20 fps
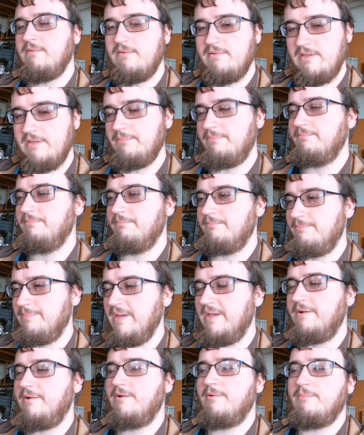a
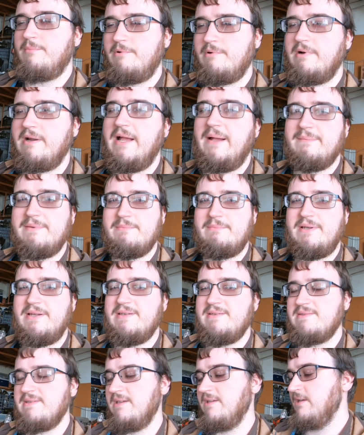better, more
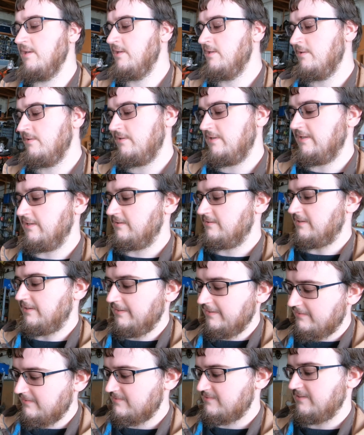optimized set.
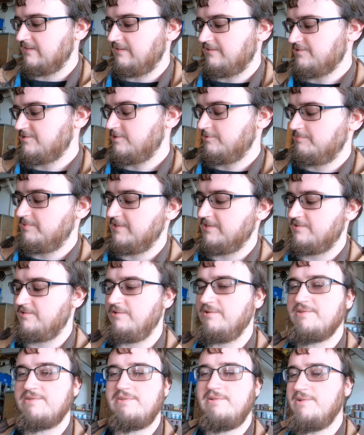Like I said, I'll show
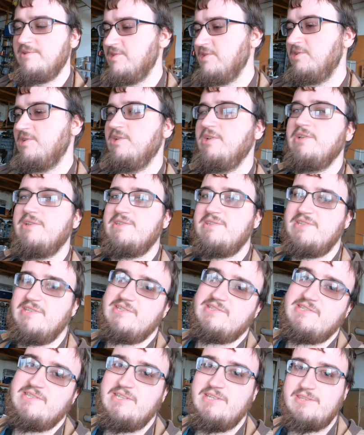pictures. There's a good
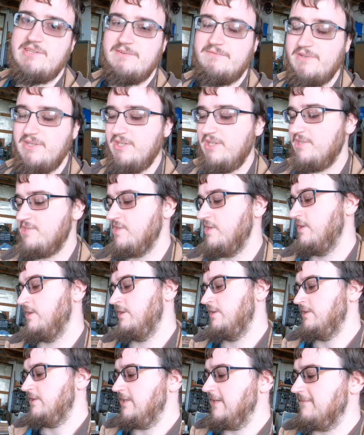1/16 of an inch,
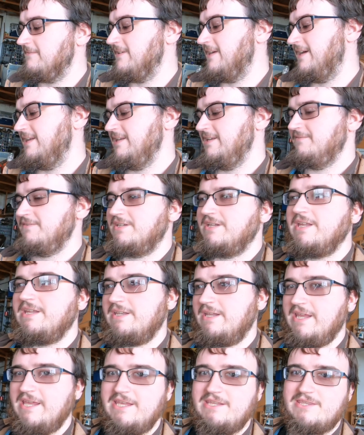if not even
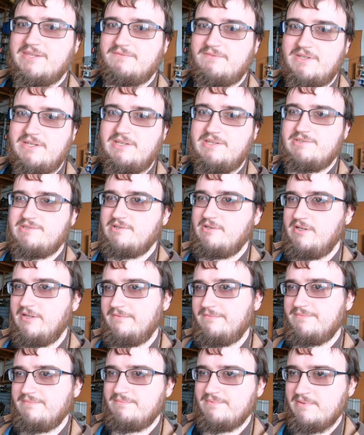an 1/8 of an inch
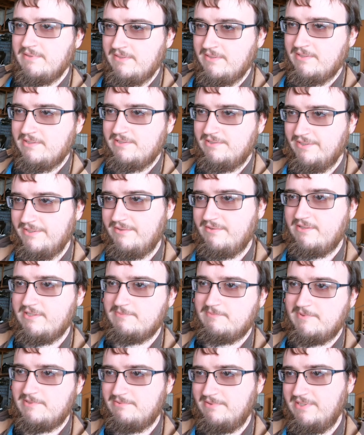of clearance
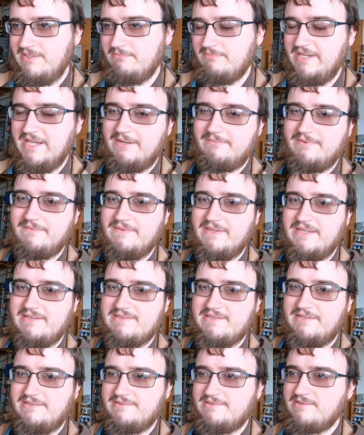between the bottom of that
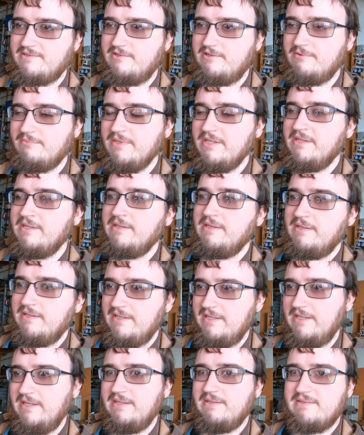telescope
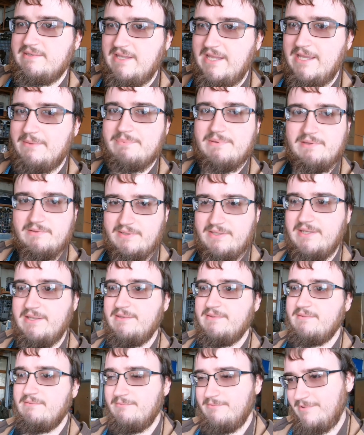and the top of the
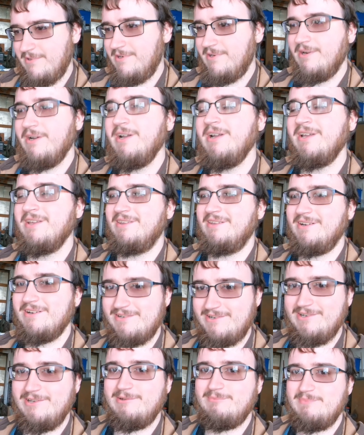lens, where there
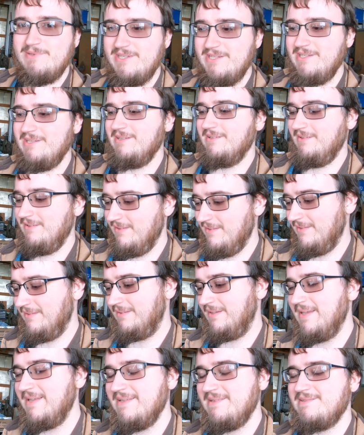could be
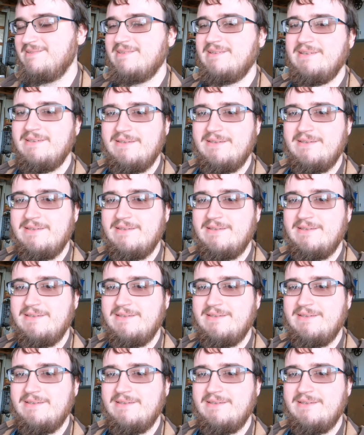lens